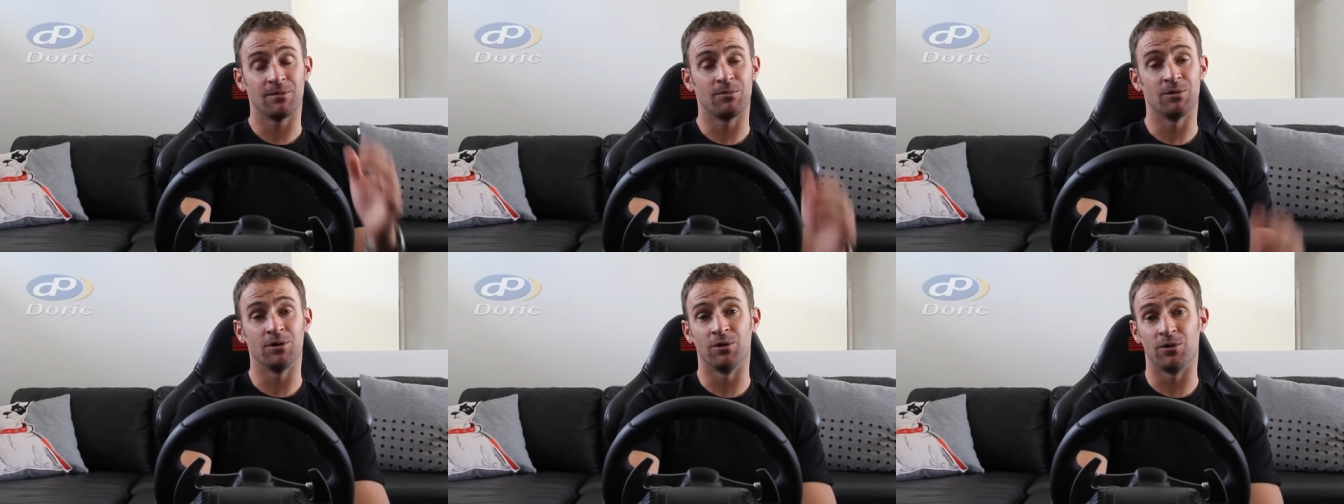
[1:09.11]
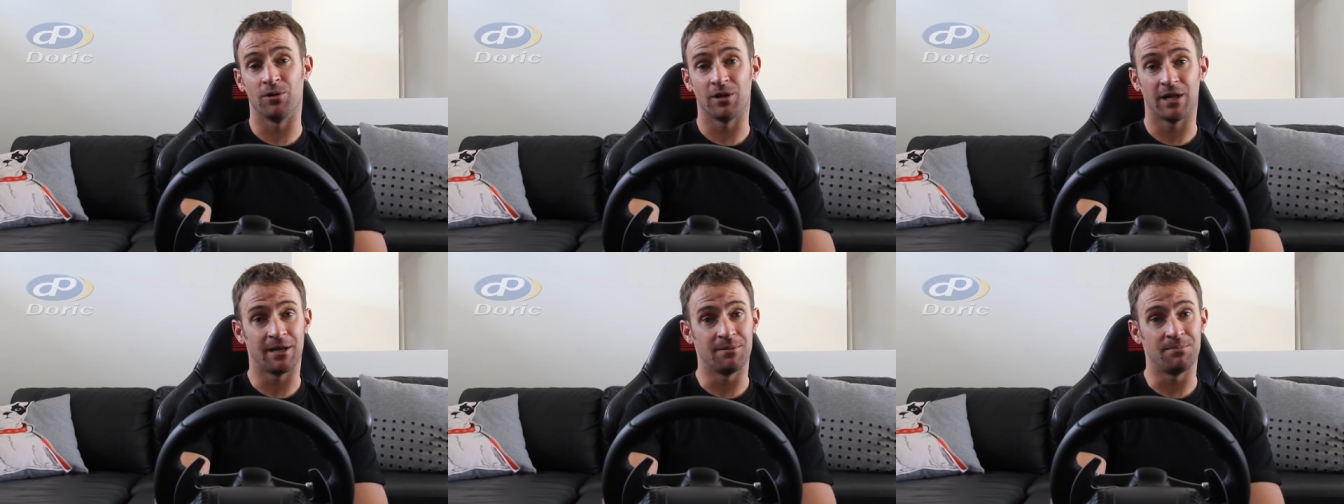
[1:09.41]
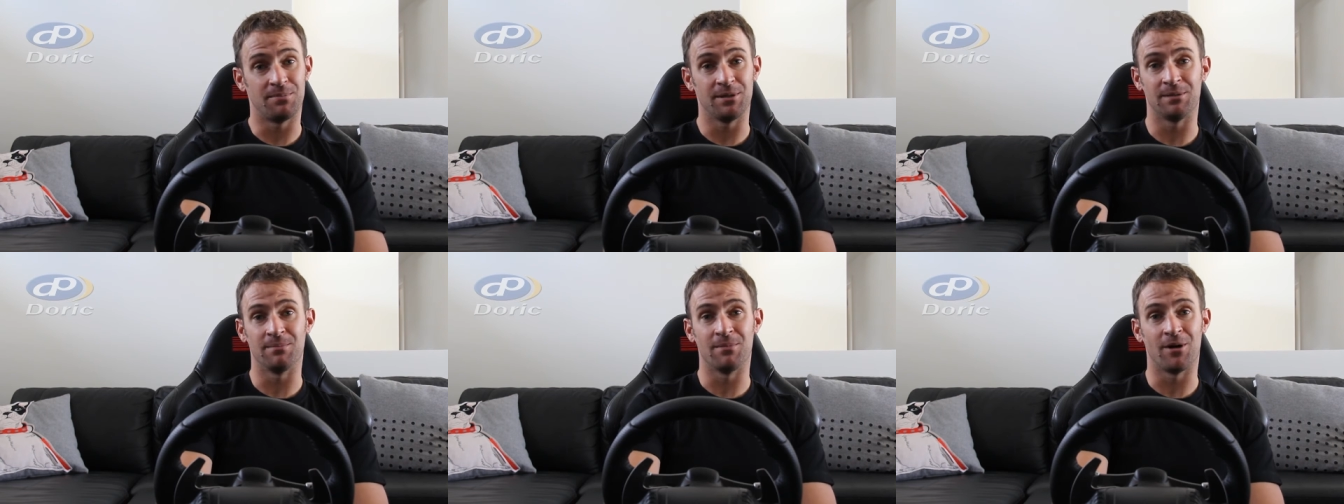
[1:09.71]
We'd all
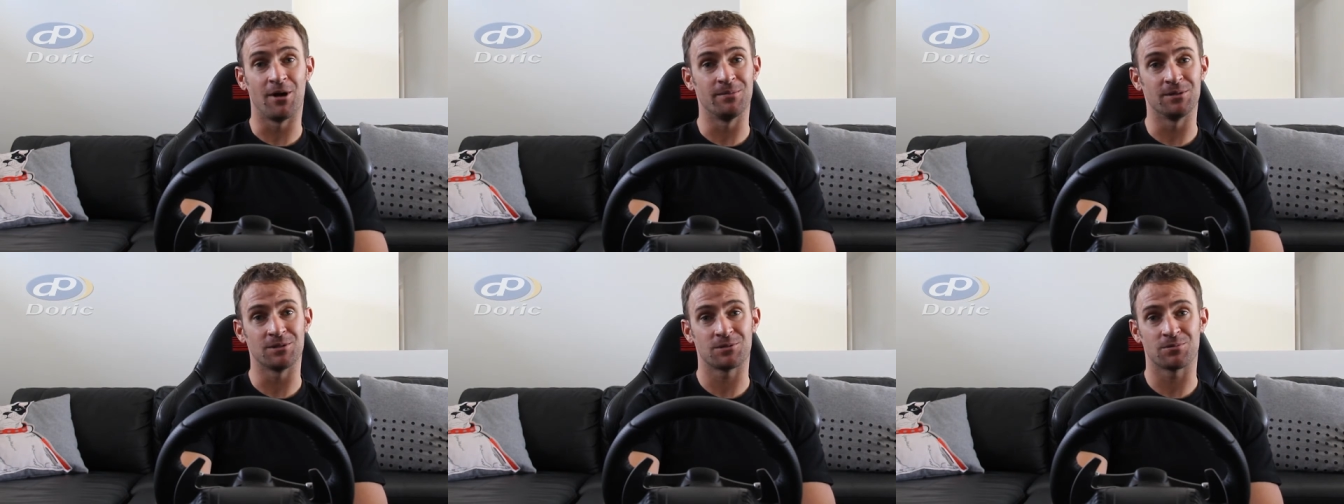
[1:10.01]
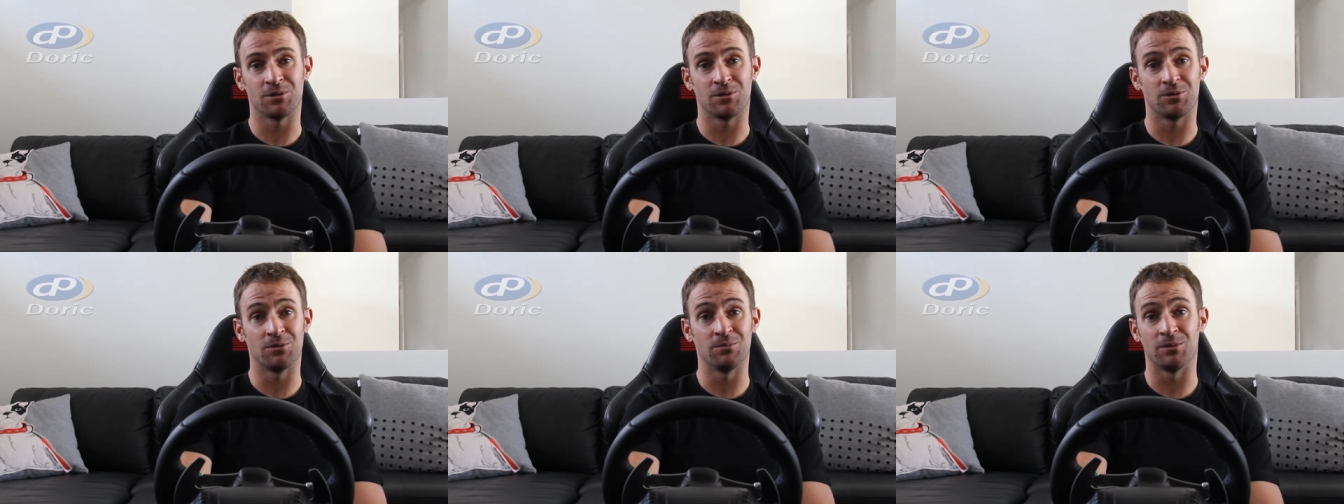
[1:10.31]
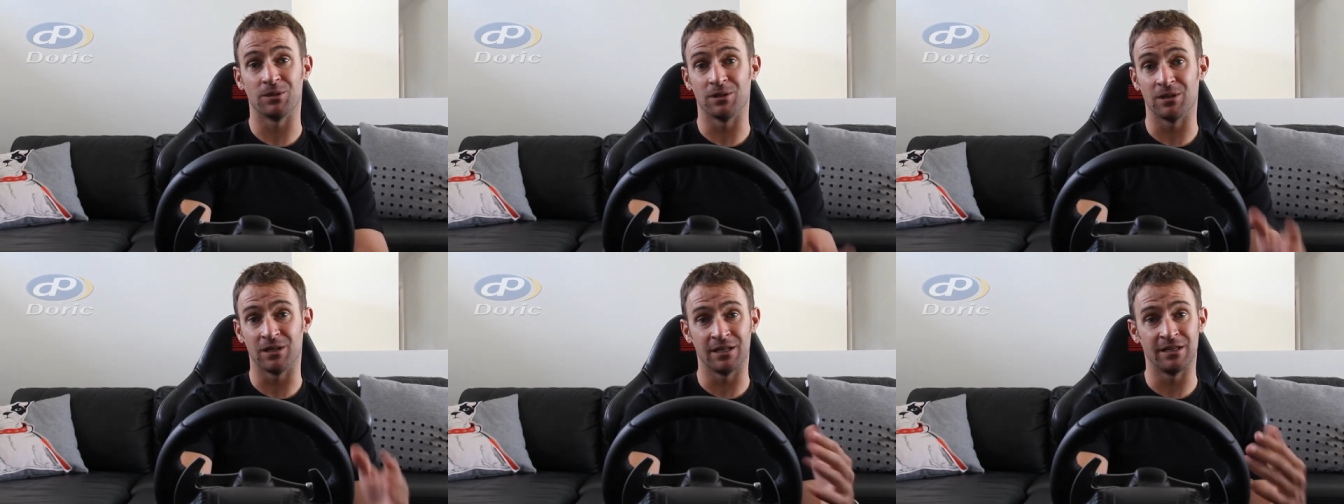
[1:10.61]
had big moments. We couldn't
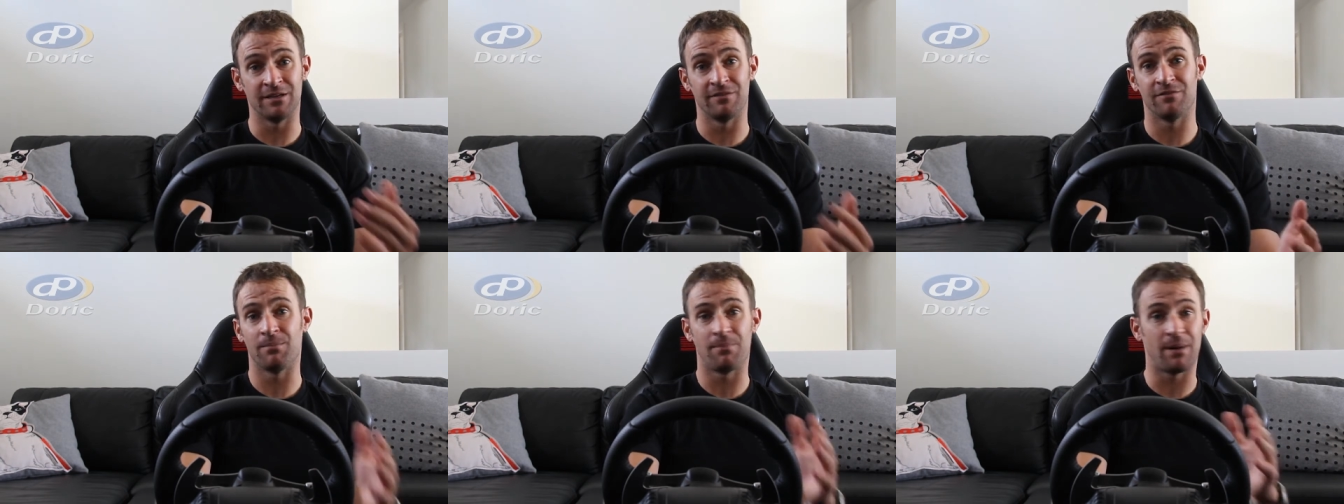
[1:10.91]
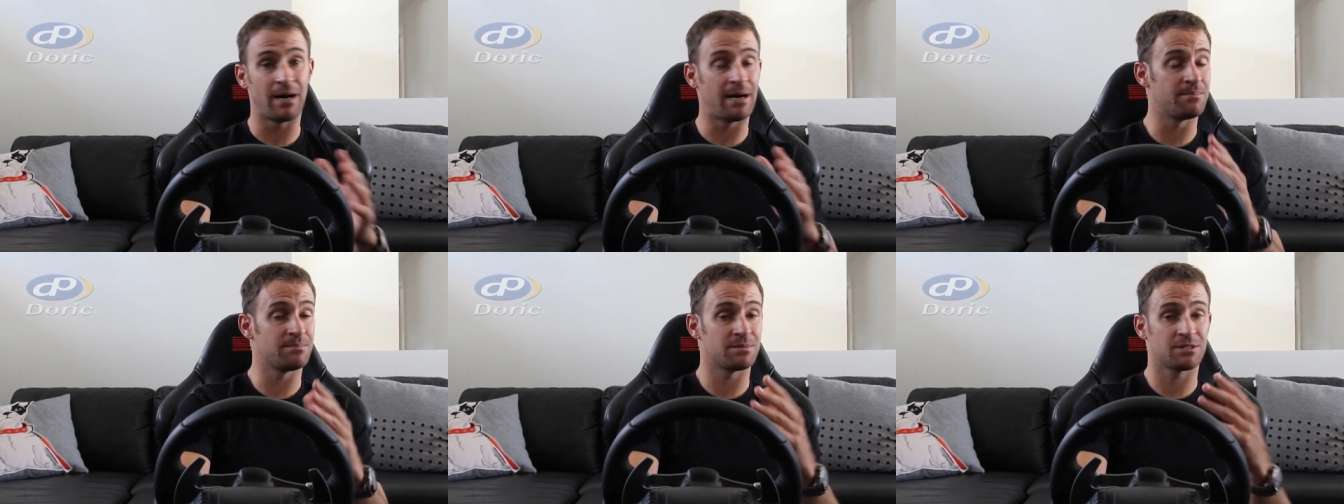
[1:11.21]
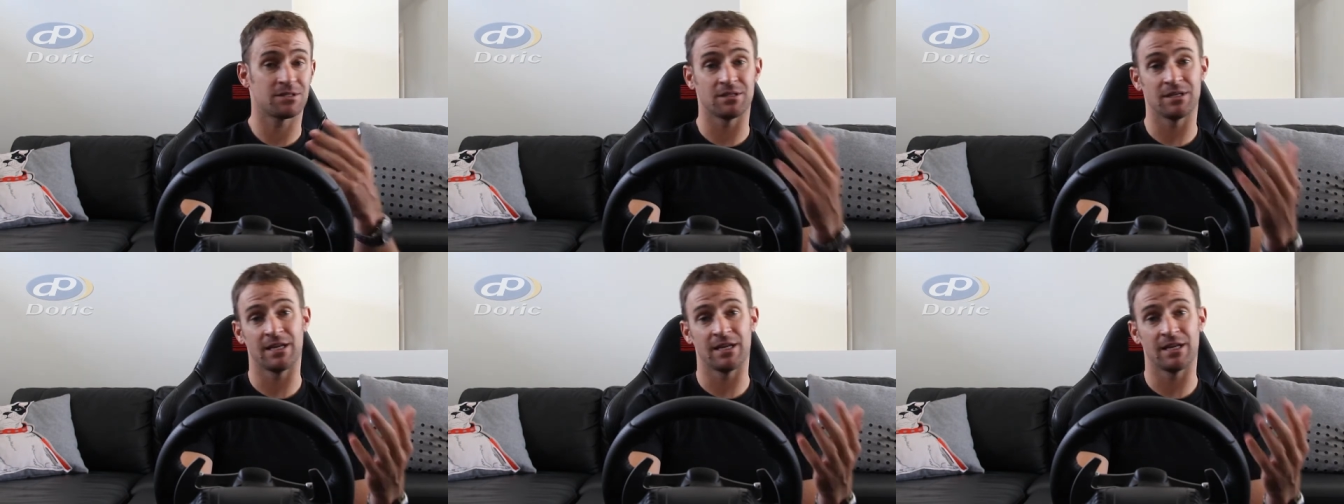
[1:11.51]
believe the bumps